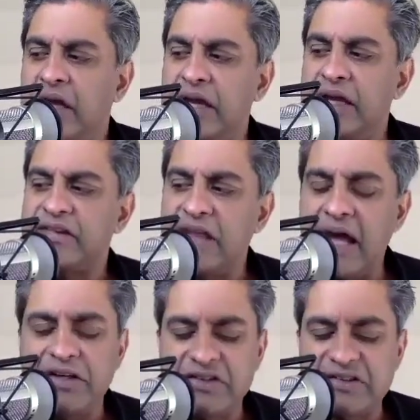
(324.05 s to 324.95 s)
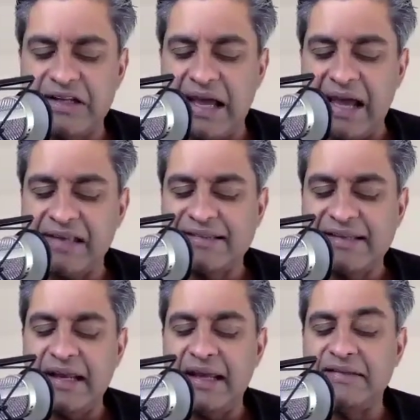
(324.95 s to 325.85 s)
It's not just an
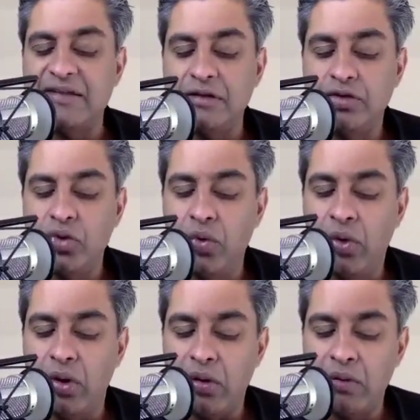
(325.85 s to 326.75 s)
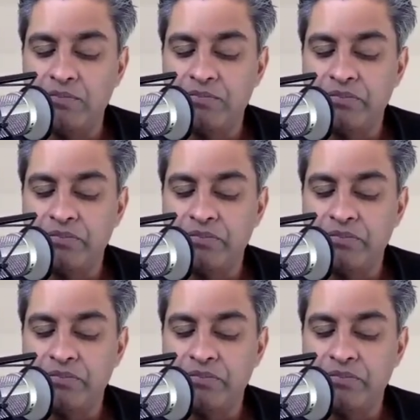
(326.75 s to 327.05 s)
asset, it's a tool.